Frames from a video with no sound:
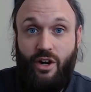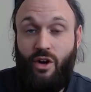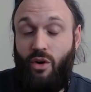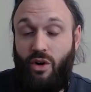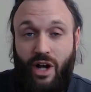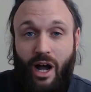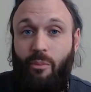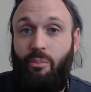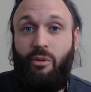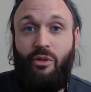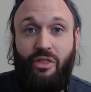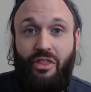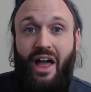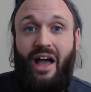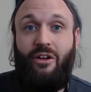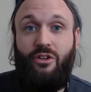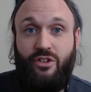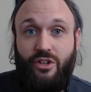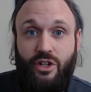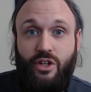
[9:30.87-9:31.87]
you know, a couple
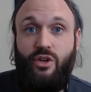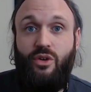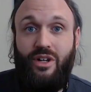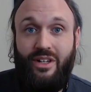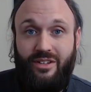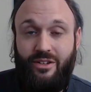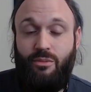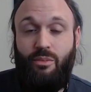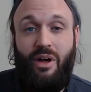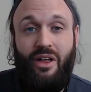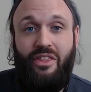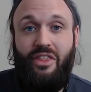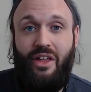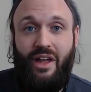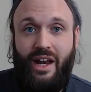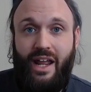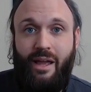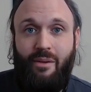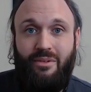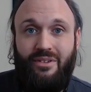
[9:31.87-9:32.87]
thousand units a
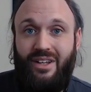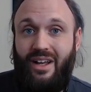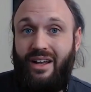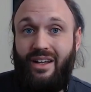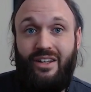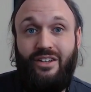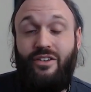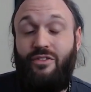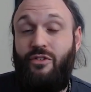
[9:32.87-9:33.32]
month on Amazon